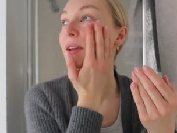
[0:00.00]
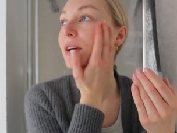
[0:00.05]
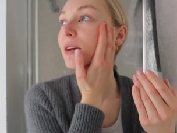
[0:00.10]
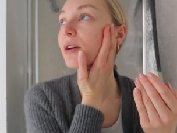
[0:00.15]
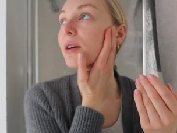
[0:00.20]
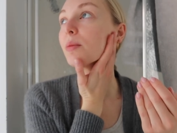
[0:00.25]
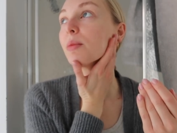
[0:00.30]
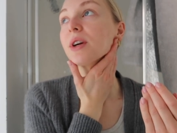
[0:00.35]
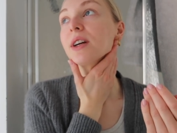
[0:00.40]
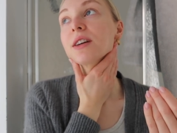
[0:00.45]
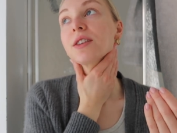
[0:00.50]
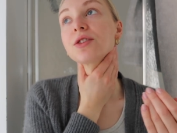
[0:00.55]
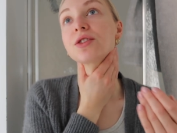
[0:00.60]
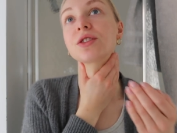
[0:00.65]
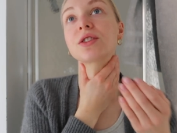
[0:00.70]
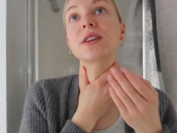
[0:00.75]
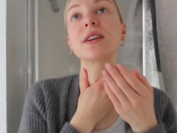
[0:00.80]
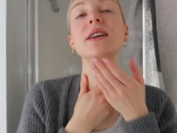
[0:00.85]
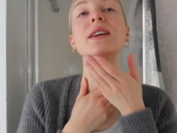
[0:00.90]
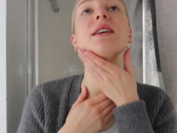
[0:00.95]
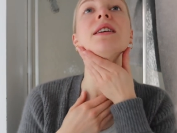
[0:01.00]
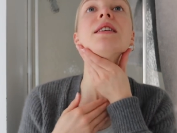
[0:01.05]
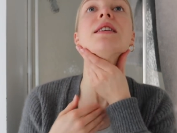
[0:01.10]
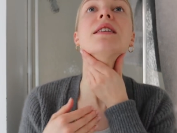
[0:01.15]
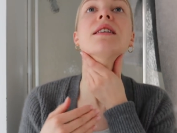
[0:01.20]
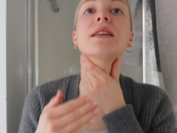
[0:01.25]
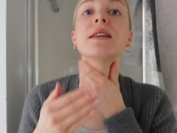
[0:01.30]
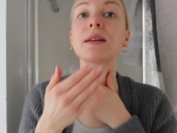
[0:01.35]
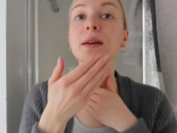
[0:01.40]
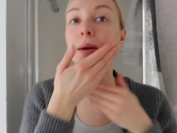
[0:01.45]
later because she
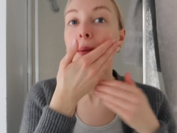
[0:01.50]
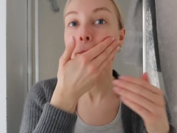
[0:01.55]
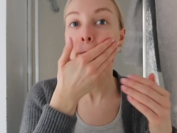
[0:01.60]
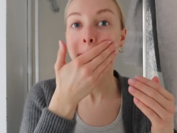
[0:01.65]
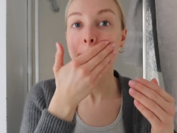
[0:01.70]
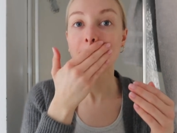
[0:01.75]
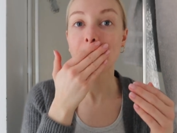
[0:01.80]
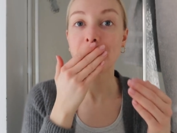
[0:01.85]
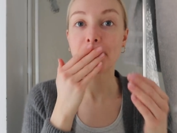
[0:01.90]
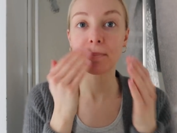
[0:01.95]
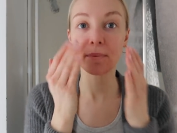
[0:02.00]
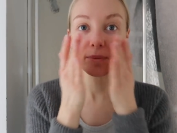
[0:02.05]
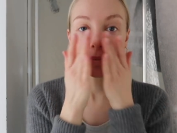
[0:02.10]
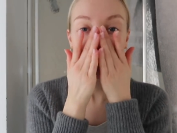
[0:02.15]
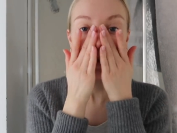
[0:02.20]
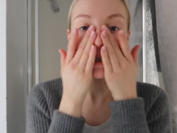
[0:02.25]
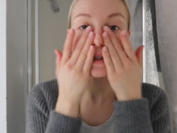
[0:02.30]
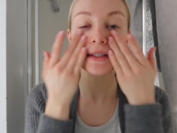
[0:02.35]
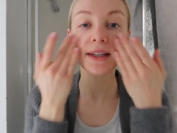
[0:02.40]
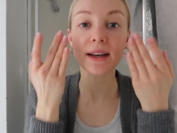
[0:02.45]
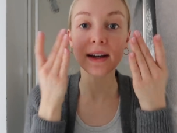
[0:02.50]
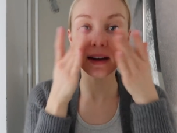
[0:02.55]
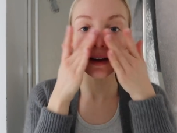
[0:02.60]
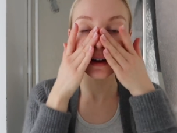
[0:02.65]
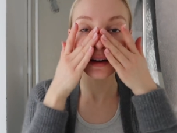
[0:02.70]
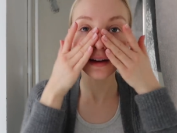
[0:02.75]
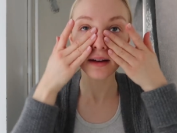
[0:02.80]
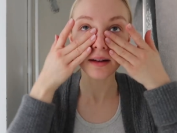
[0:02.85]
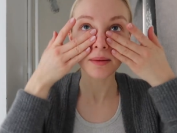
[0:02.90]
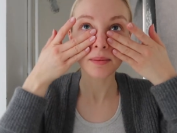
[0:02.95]
is getting,
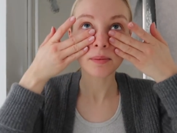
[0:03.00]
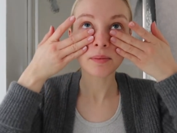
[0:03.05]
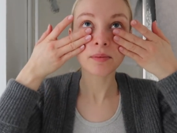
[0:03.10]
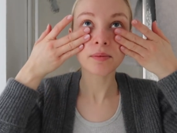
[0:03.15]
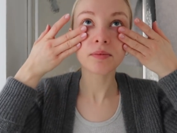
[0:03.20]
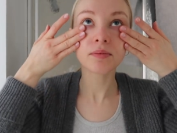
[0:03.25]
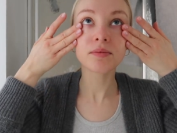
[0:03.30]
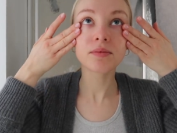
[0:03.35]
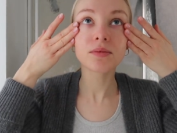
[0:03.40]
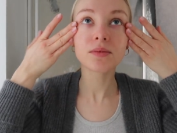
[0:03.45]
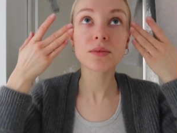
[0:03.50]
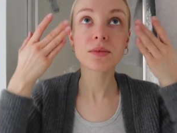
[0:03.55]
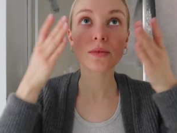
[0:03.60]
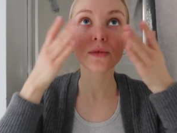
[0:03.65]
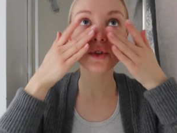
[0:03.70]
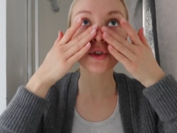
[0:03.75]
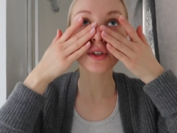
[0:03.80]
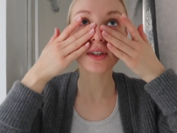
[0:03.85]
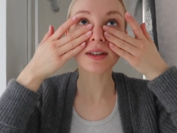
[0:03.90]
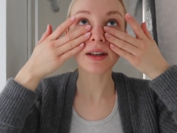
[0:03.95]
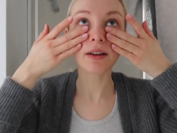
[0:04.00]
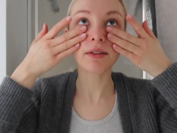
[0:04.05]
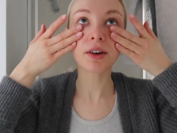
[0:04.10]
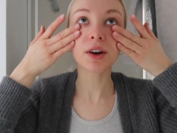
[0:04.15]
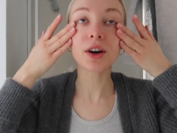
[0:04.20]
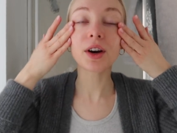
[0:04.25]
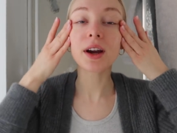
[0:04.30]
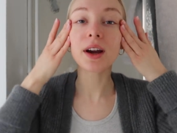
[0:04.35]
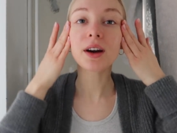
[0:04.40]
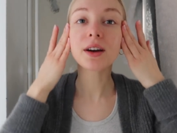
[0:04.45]
um, she's having
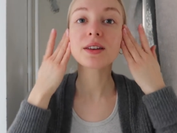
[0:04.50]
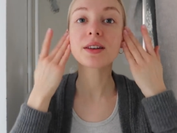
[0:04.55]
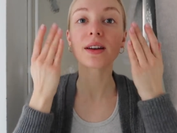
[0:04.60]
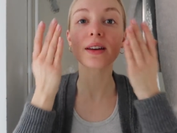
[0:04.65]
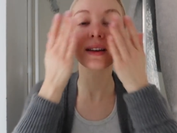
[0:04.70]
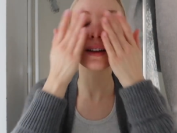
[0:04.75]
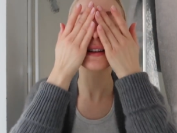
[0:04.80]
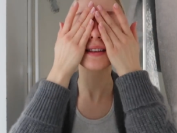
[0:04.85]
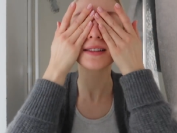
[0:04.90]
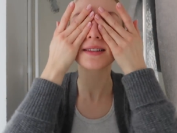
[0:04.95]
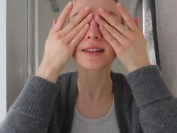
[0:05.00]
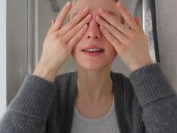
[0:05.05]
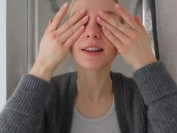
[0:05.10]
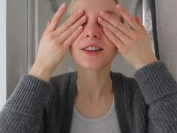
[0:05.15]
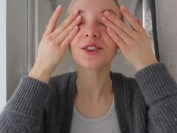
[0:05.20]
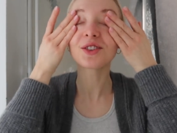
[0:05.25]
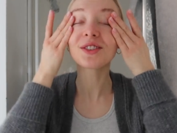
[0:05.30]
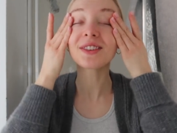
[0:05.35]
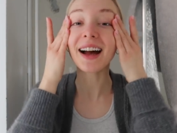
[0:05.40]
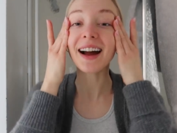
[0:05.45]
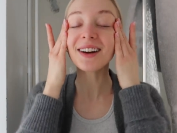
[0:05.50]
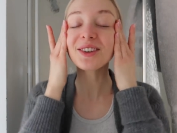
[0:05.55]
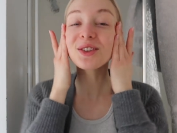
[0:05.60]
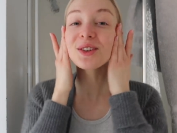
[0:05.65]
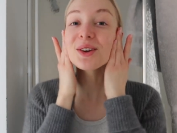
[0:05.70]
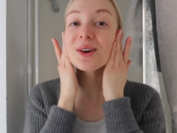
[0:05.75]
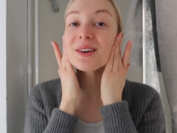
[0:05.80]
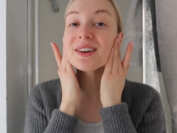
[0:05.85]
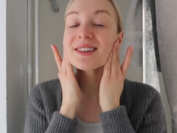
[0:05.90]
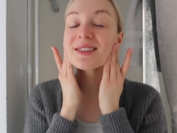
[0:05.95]
her hair done in the city. She's
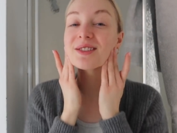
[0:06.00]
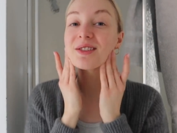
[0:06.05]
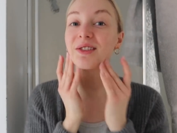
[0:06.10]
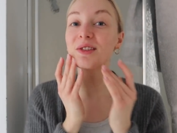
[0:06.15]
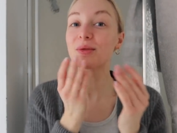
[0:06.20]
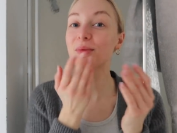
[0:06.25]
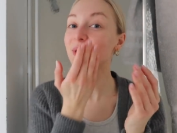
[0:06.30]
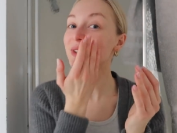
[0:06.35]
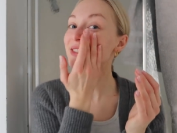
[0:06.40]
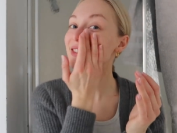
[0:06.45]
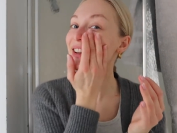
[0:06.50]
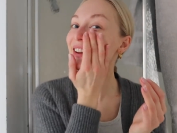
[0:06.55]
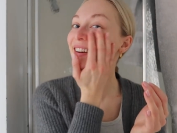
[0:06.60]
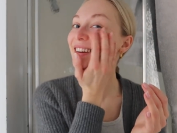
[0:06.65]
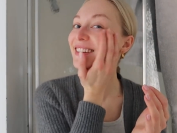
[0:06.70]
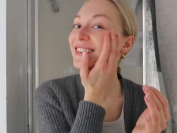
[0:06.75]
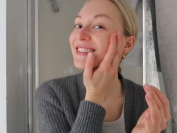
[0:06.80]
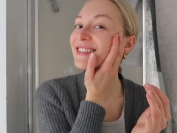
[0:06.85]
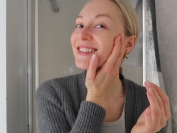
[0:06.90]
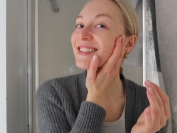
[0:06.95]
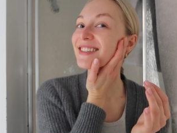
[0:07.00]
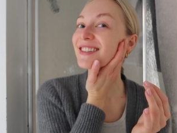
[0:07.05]
actually going to Mercedes.